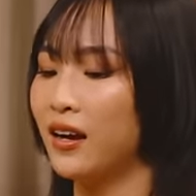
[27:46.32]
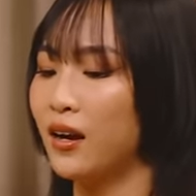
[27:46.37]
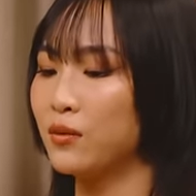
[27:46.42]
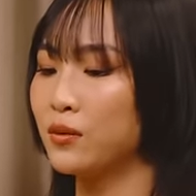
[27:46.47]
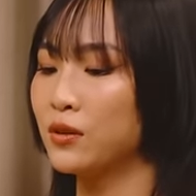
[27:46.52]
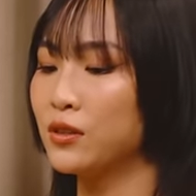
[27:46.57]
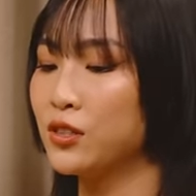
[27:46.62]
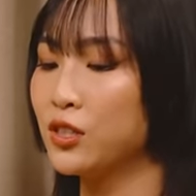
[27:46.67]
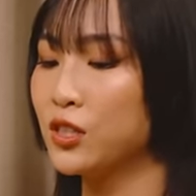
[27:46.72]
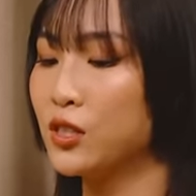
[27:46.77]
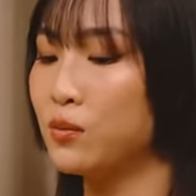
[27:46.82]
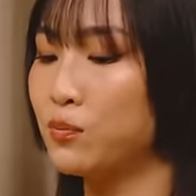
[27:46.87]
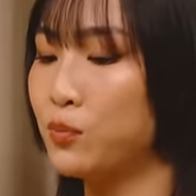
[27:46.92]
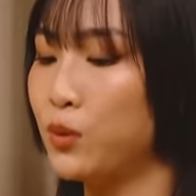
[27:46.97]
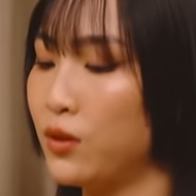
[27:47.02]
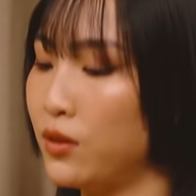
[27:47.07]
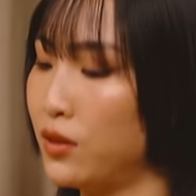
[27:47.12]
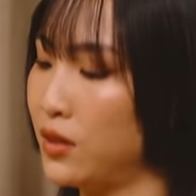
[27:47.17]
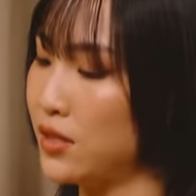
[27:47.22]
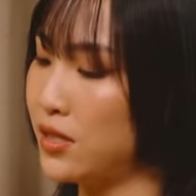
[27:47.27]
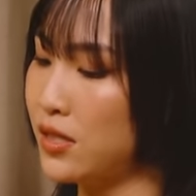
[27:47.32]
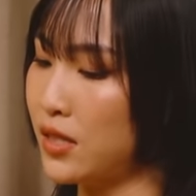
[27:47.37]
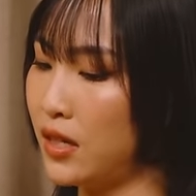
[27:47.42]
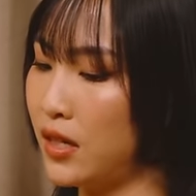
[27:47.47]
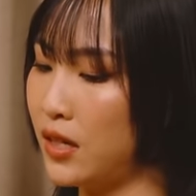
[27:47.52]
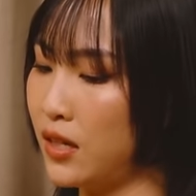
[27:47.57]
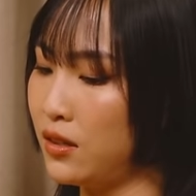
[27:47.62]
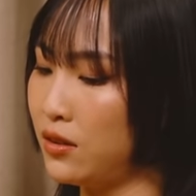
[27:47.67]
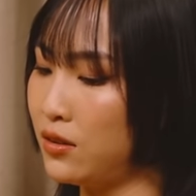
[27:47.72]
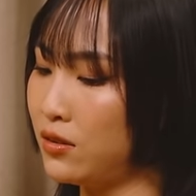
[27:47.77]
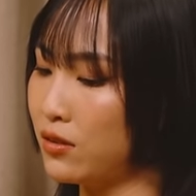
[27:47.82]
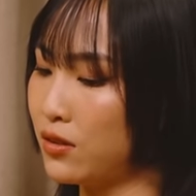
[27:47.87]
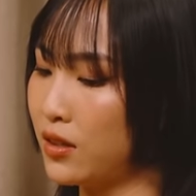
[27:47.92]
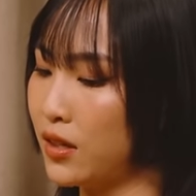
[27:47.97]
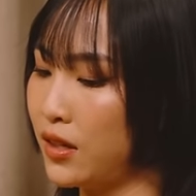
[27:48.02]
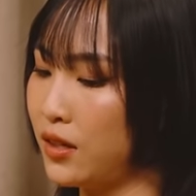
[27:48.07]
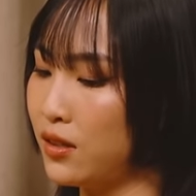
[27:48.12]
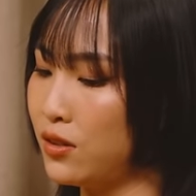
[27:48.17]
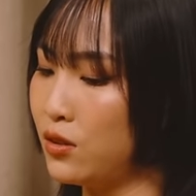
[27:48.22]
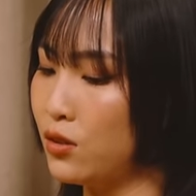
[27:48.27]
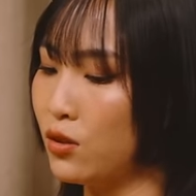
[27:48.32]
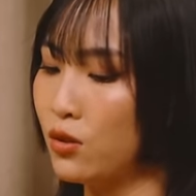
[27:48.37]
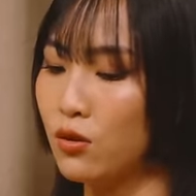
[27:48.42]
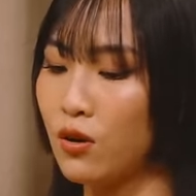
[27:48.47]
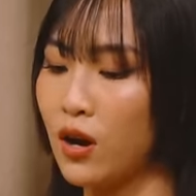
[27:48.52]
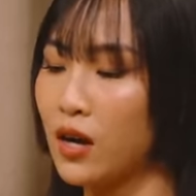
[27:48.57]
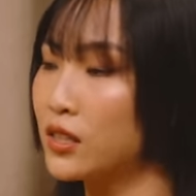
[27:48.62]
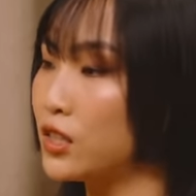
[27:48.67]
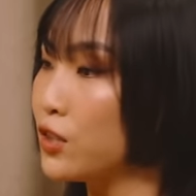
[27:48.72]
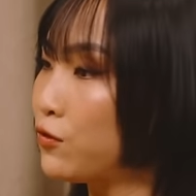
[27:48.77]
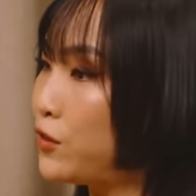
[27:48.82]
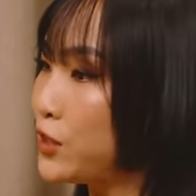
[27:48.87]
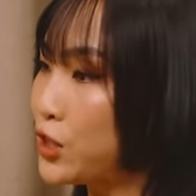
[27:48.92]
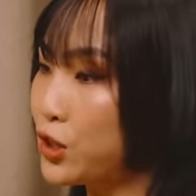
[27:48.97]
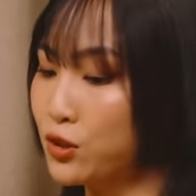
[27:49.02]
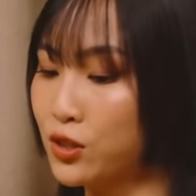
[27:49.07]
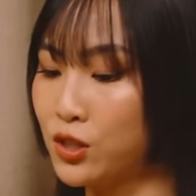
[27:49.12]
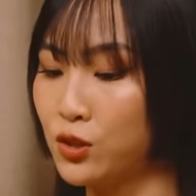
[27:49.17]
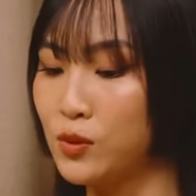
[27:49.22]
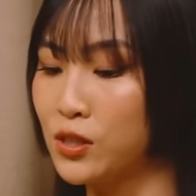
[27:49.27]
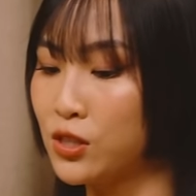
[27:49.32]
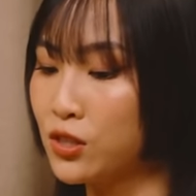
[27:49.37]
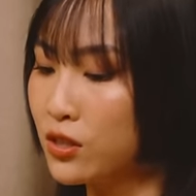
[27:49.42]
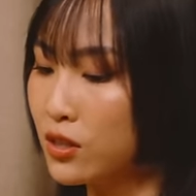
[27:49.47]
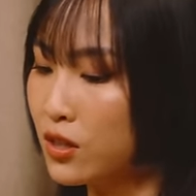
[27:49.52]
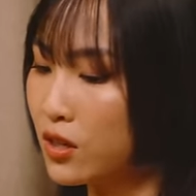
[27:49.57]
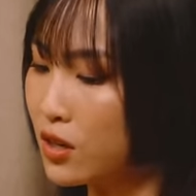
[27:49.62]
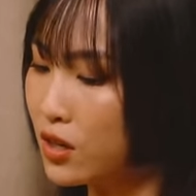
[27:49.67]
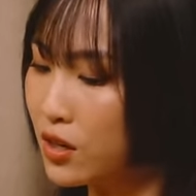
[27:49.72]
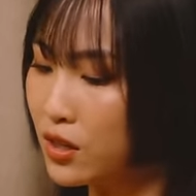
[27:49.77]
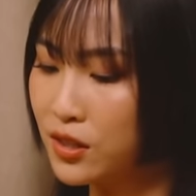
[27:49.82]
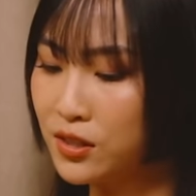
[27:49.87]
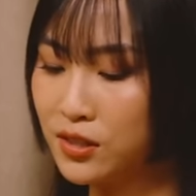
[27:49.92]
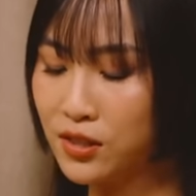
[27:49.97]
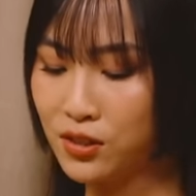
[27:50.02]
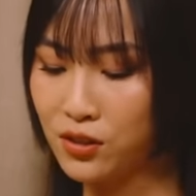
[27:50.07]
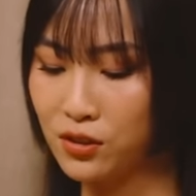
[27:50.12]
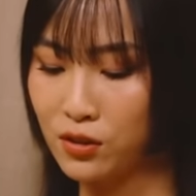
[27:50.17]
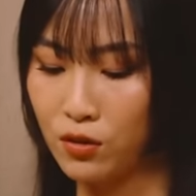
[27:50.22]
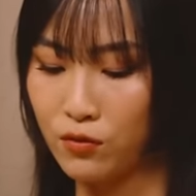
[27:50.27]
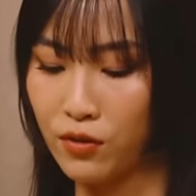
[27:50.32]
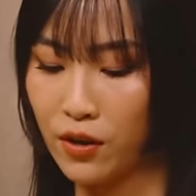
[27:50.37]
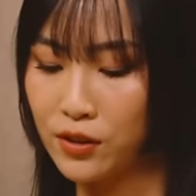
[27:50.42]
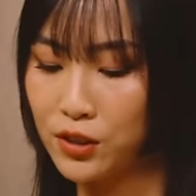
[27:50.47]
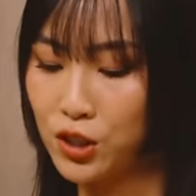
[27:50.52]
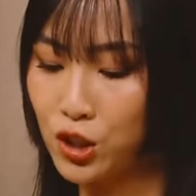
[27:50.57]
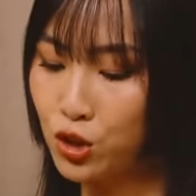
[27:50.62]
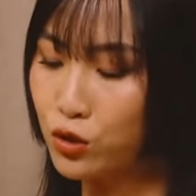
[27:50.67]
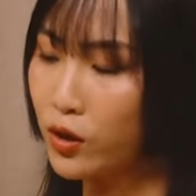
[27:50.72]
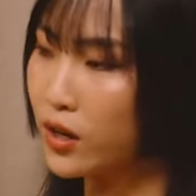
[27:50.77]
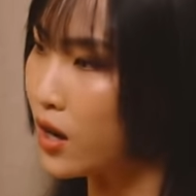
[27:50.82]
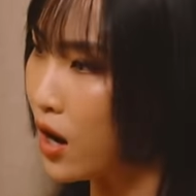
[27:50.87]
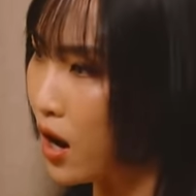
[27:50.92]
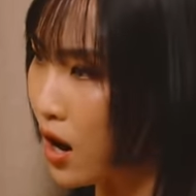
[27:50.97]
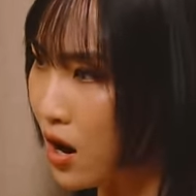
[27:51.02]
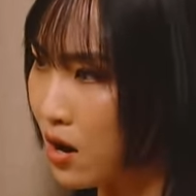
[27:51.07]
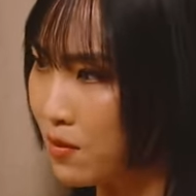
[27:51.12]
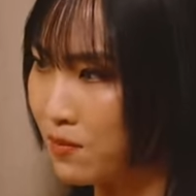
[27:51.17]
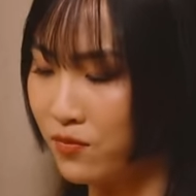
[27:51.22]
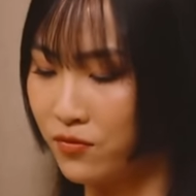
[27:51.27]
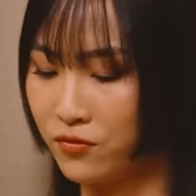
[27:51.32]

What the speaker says: I'm gonna just put this in, okay? No artificial sweeteners, you know, very straight up.